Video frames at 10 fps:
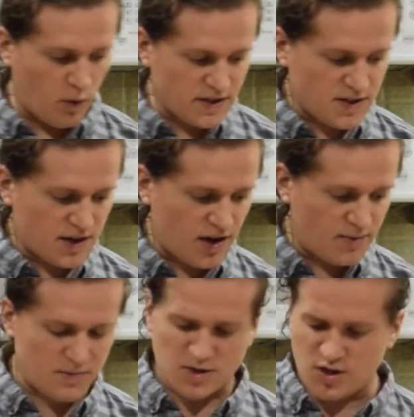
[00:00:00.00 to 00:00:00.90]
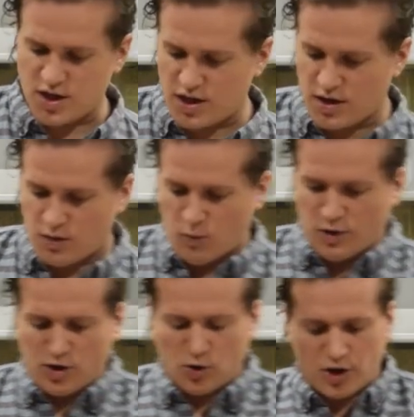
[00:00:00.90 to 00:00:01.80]
once it comes to
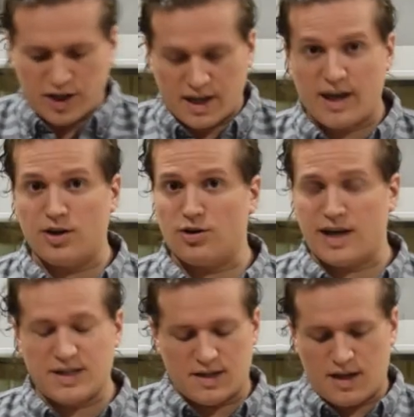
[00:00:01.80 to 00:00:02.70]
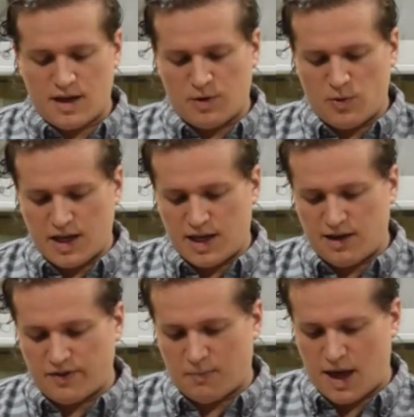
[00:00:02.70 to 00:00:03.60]
when you're looking at your quesadilla and when you want to get it
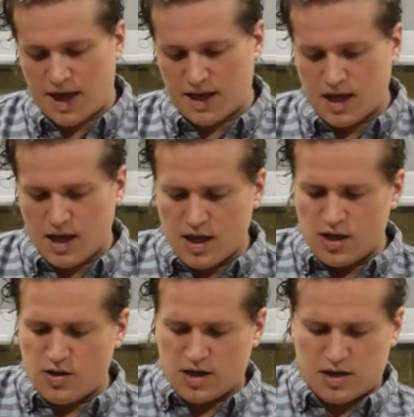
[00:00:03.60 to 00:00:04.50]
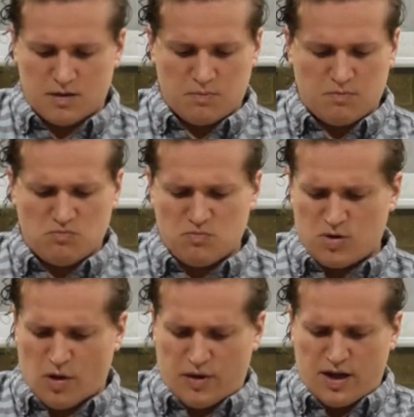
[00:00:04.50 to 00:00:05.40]
off the pan, you can
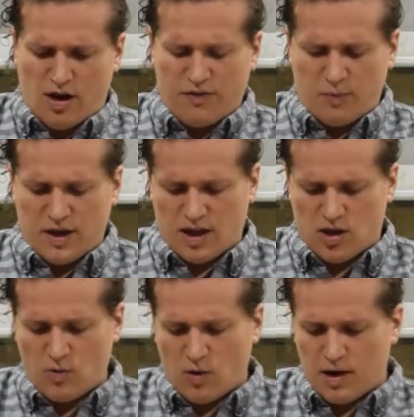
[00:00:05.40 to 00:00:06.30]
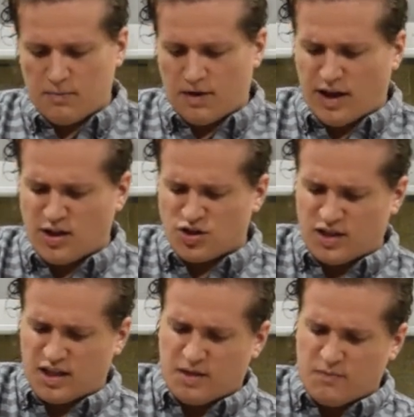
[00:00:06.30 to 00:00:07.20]
you know get it off the way that you want, but I
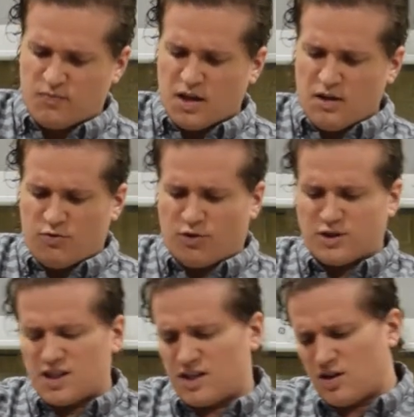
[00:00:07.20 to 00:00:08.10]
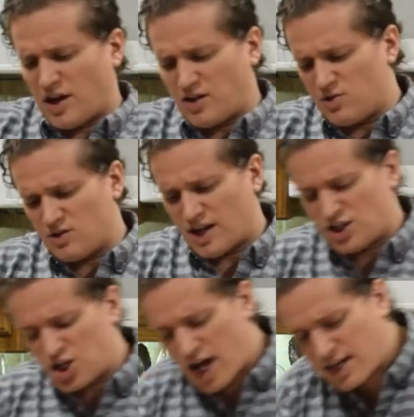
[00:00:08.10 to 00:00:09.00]
usually First thing I do is I
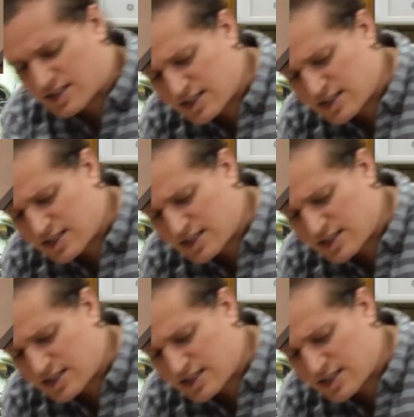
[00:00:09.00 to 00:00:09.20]
check to